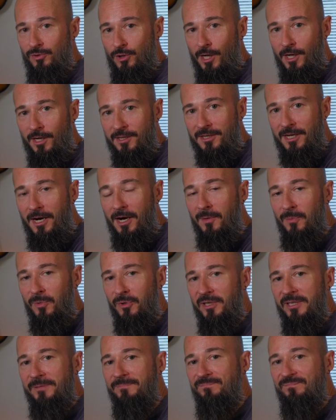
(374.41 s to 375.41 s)
jazz
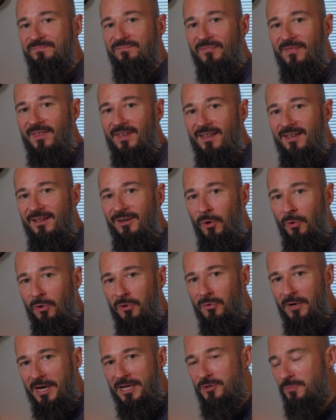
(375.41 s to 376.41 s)
harmony or
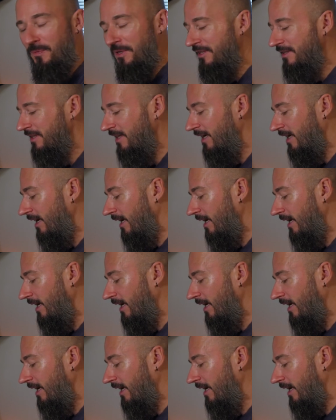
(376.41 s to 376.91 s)
arrangement,